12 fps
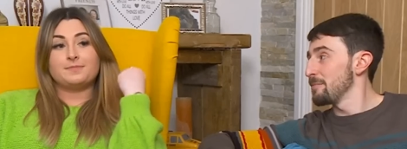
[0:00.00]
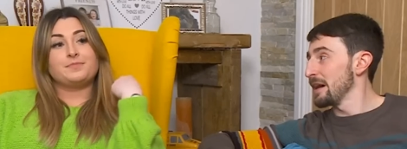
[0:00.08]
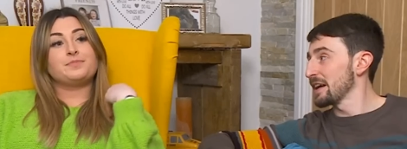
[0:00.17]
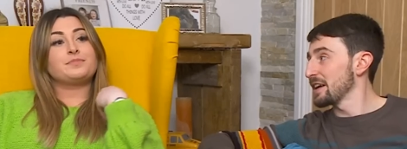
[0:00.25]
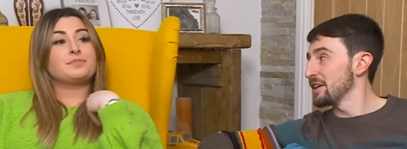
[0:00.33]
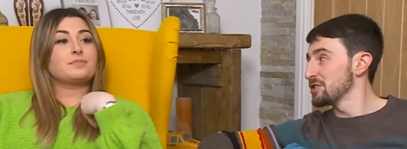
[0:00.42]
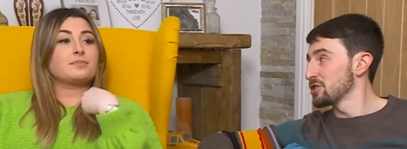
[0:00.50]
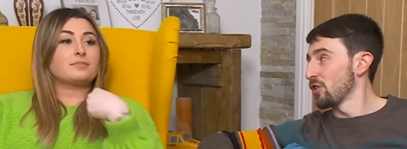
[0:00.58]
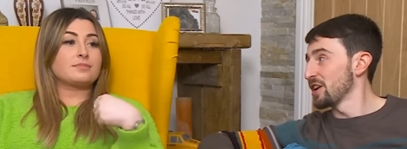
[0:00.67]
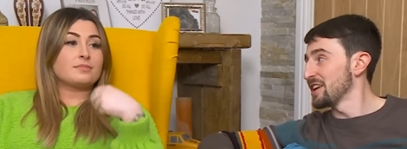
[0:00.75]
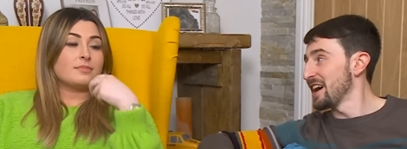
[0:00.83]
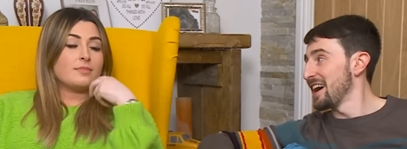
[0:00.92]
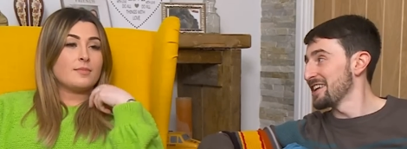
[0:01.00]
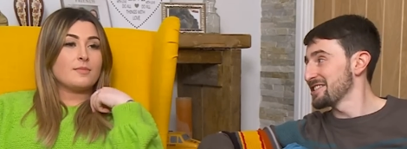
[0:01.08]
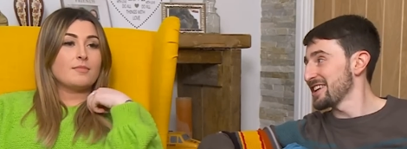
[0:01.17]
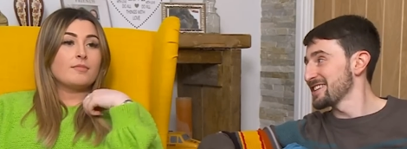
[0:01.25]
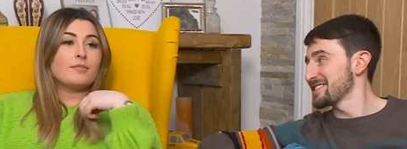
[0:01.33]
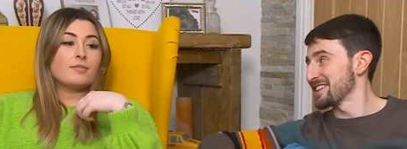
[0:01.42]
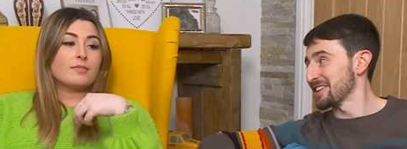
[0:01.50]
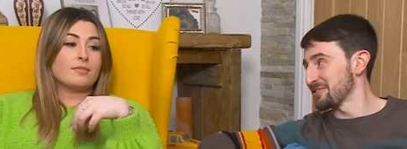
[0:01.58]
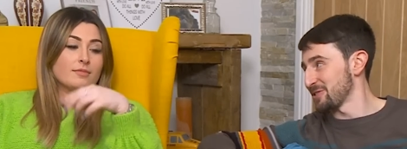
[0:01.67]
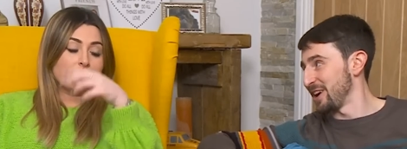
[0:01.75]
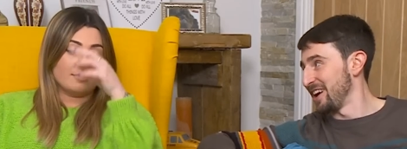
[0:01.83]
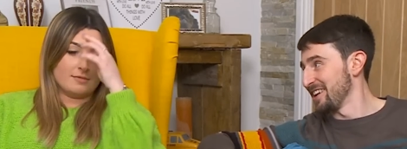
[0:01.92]
Speaker 1: a packet of chalky
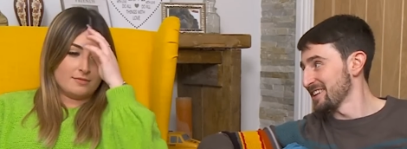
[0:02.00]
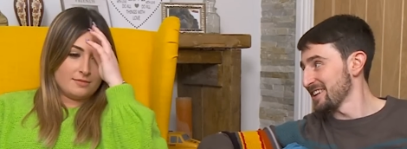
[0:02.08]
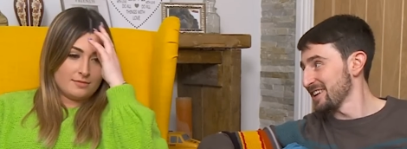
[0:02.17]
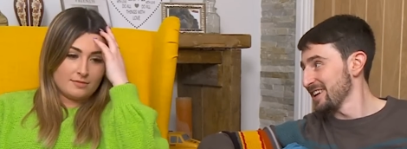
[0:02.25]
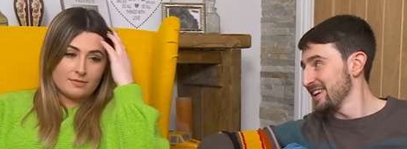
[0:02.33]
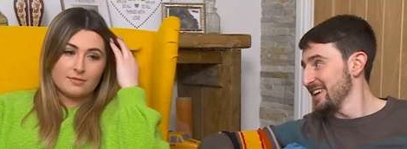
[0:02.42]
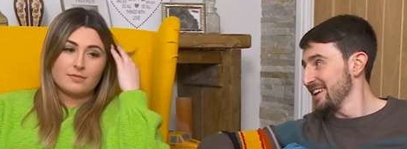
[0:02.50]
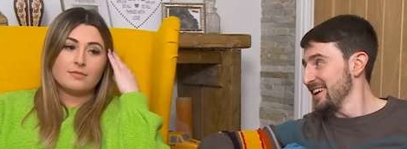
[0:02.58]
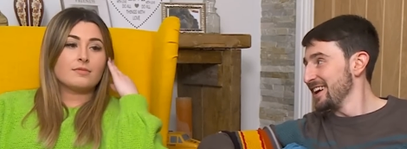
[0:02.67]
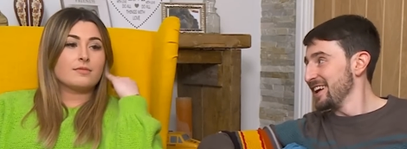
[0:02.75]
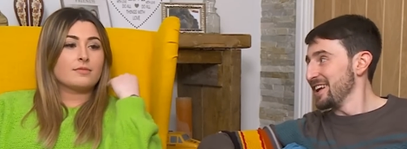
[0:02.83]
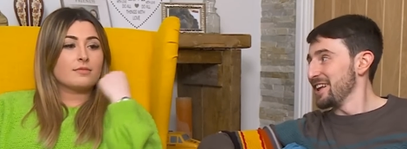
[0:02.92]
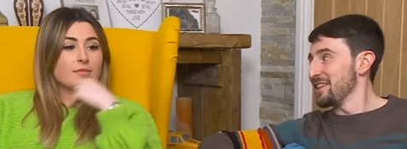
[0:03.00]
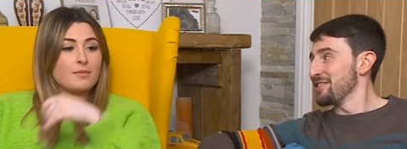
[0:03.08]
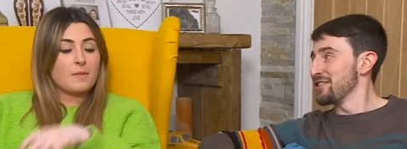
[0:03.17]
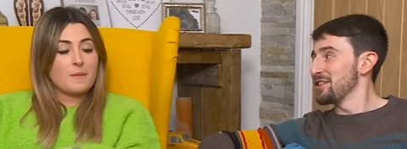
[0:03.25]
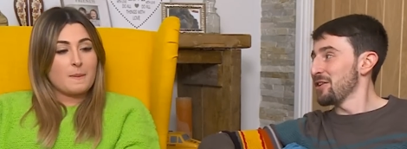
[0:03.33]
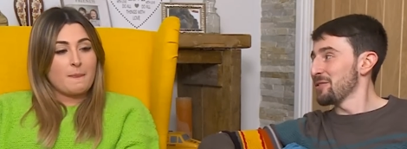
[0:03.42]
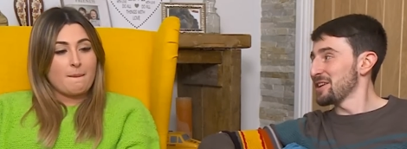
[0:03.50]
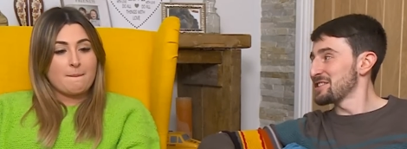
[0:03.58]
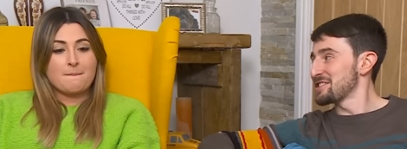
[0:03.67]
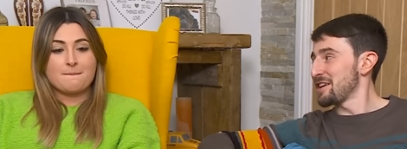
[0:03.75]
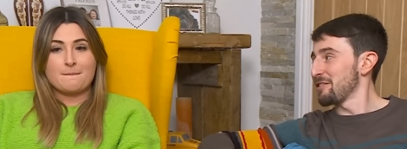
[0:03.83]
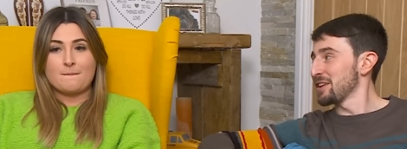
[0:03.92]
digestives, right? They don't
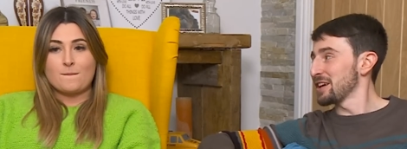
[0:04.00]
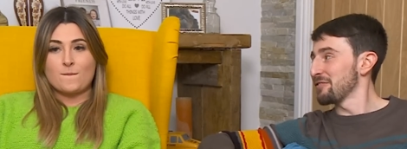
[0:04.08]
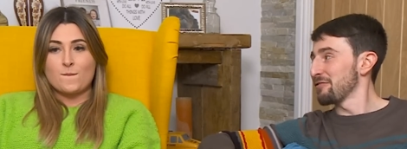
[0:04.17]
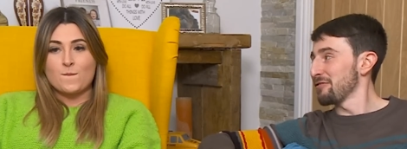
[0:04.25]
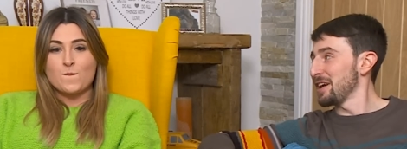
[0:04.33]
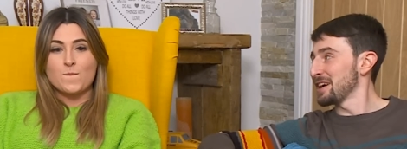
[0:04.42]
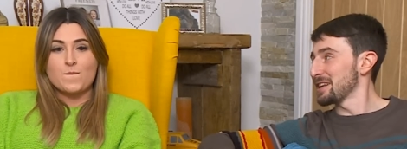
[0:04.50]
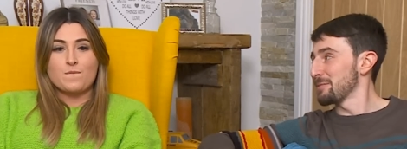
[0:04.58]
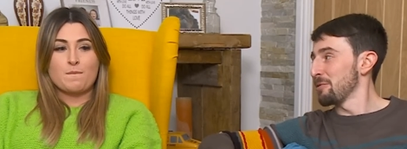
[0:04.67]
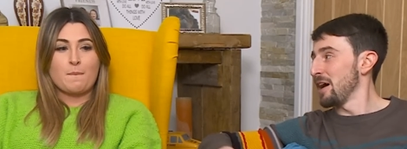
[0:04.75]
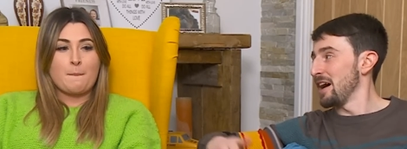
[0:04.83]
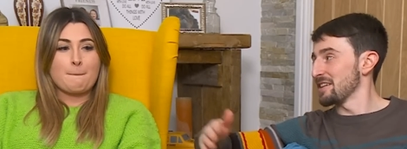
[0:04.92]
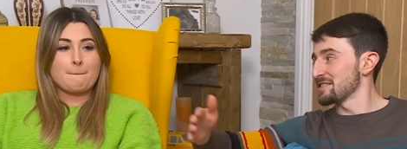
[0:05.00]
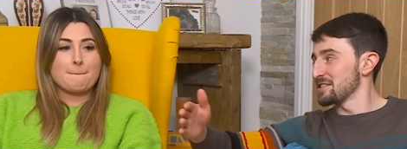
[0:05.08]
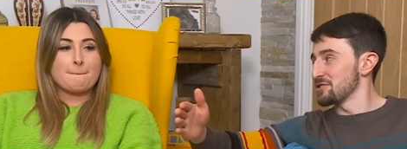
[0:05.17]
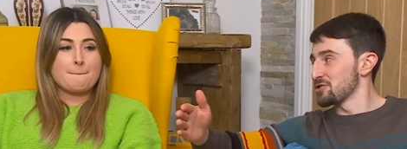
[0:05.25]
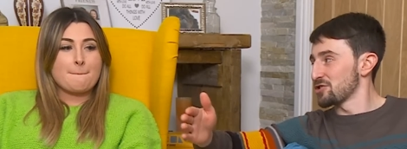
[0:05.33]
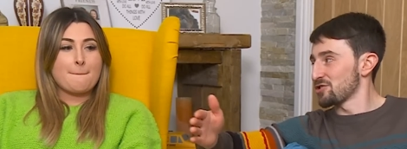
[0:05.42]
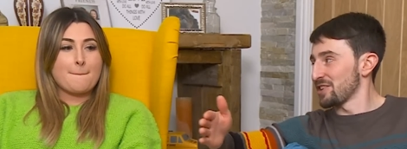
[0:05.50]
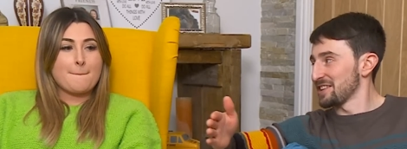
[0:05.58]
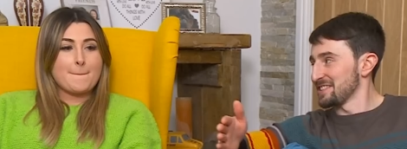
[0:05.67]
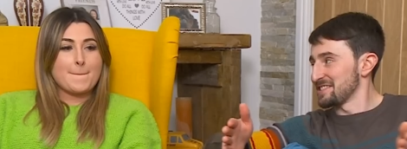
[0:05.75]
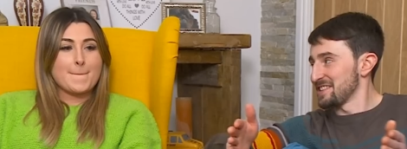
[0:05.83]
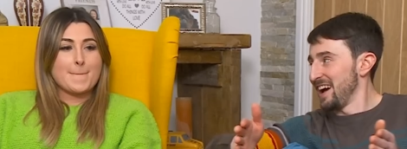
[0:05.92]
necessarily inflate the price, they just
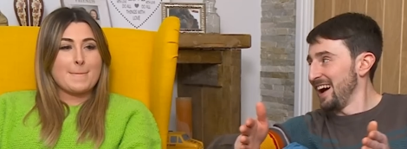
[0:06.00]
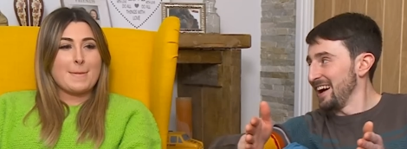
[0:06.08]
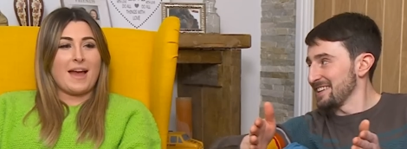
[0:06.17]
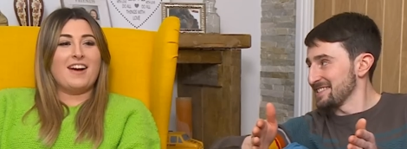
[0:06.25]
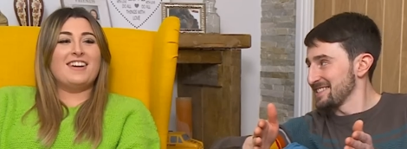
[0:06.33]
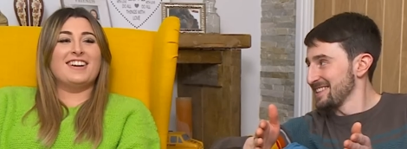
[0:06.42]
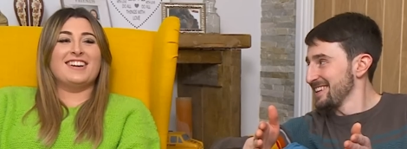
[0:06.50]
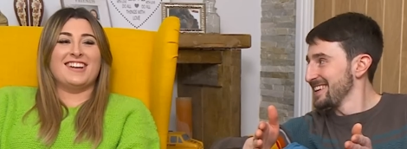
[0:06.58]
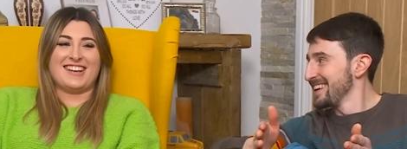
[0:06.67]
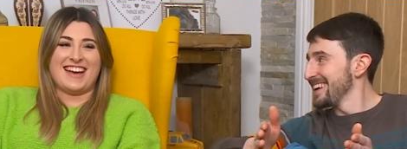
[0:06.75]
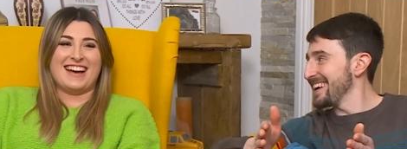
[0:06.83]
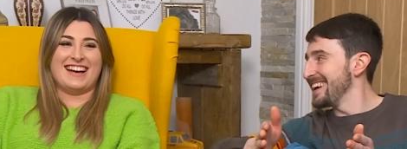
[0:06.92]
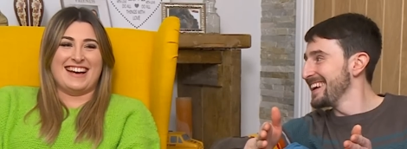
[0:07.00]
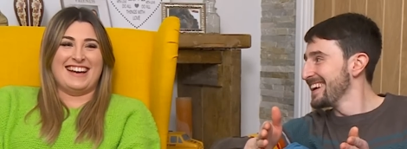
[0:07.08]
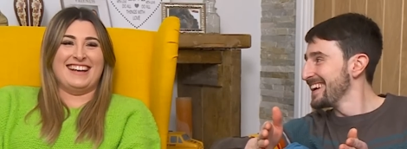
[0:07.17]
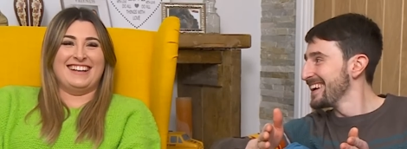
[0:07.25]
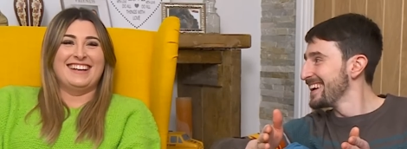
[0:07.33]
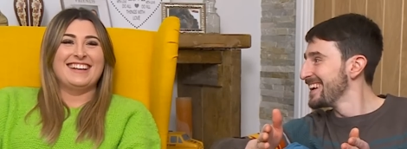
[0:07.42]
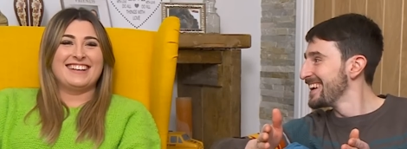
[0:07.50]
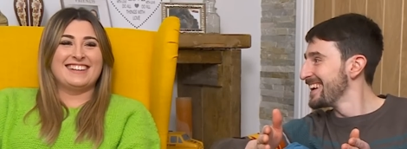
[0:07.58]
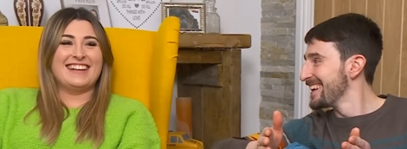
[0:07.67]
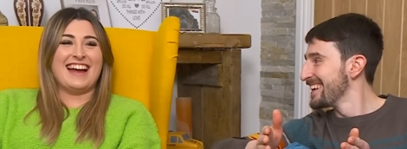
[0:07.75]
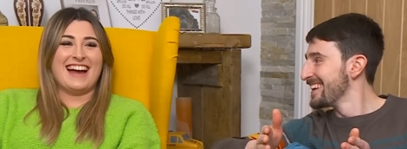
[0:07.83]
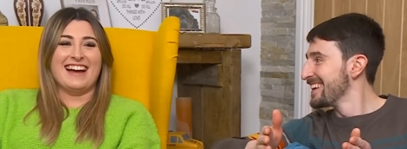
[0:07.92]
shrink the size.
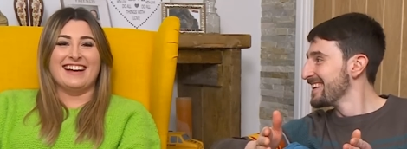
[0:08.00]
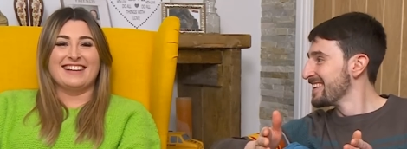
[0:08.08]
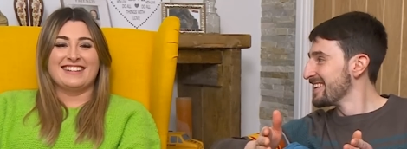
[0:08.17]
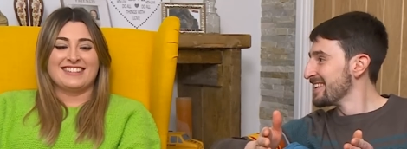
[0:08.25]
Speaker 2: Yeah.